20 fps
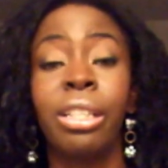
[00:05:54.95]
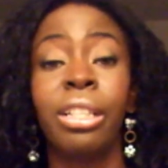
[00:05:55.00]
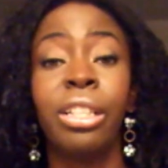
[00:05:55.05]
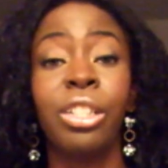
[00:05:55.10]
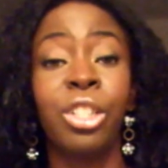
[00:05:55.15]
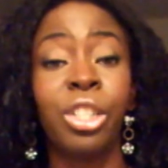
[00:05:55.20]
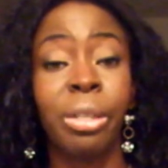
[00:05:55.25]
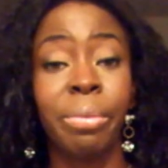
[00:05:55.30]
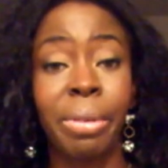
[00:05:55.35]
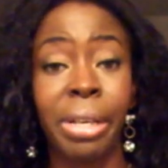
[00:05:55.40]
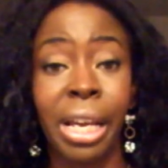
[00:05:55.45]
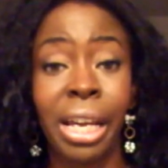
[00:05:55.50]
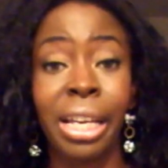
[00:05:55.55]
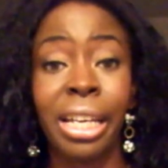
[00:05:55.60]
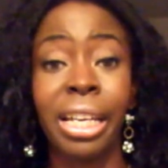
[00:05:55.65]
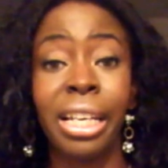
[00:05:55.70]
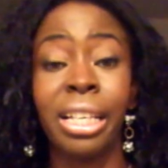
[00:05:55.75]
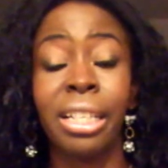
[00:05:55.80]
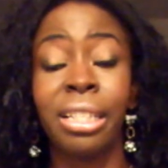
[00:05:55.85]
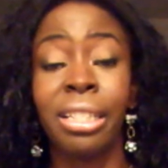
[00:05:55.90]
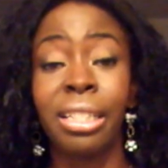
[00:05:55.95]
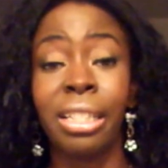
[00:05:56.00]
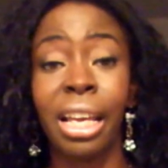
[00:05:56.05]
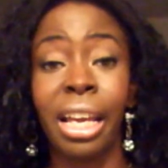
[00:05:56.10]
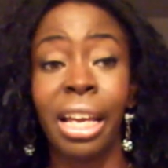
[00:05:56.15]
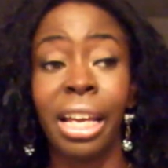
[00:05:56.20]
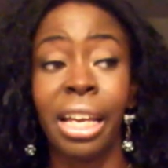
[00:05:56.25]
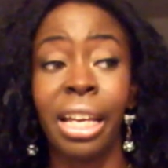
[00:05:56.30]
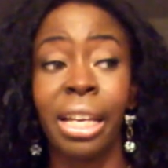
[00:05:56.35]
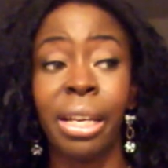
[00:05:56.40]
The GPA is
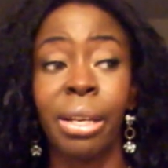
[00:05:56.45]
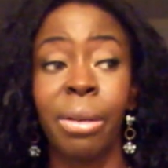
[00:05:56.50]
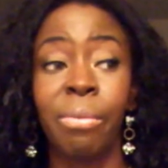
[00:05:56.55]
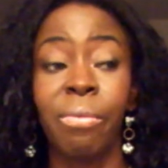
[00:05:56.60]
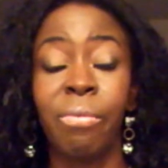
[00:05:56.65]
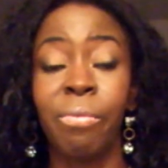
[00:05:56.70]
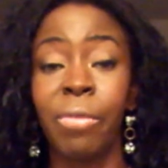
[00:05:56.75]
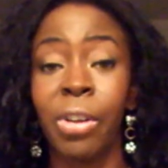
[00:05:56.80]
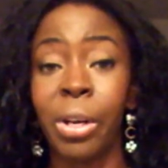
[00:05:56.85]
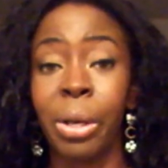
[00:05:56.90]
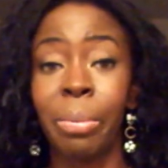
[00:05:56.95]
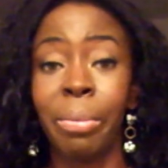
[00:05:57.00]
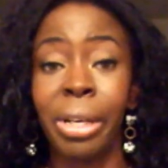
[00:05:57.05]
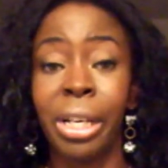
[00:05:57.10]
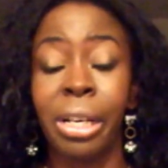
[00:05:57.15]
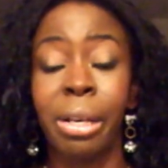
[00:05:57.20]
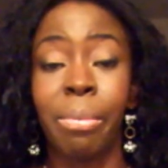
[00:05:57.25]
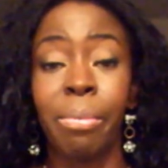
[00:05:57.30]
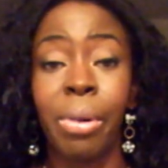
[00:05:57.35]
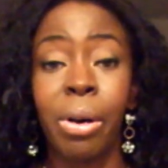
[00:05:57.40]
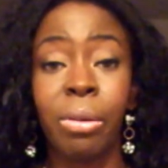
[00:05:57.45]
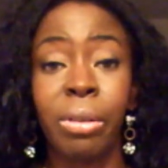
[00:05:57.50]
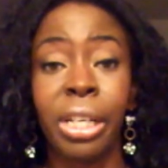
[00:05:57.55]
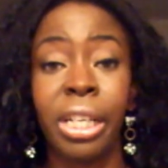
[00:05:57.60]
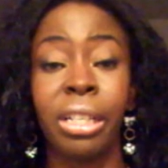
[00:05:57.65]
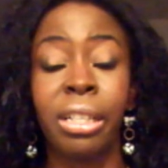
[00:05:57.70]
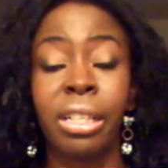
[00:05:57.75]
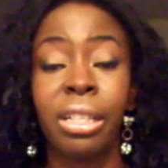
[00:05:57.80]
a very big component,